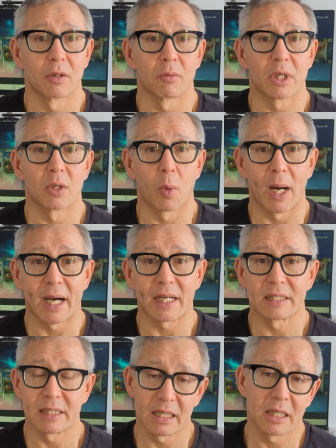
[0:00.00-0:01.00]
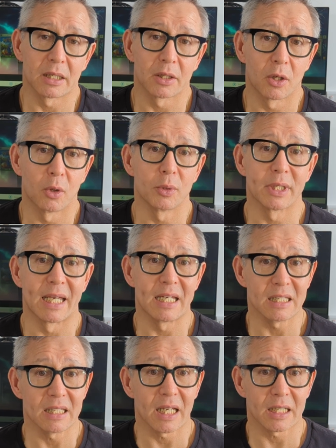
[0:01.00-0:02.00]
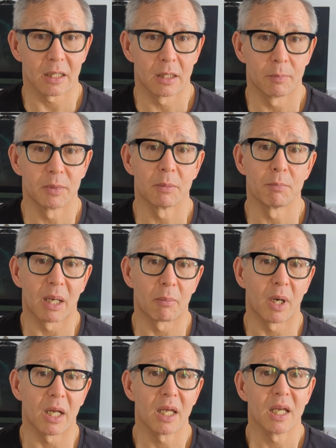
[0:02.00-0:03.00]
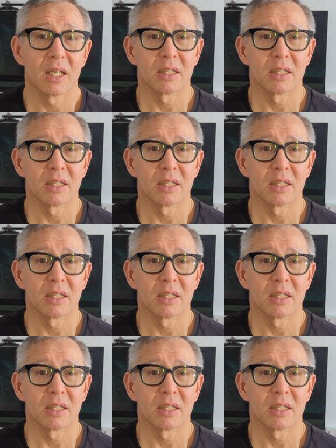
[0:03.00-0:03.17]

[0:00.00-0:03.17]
the required data and code into that encrypted memory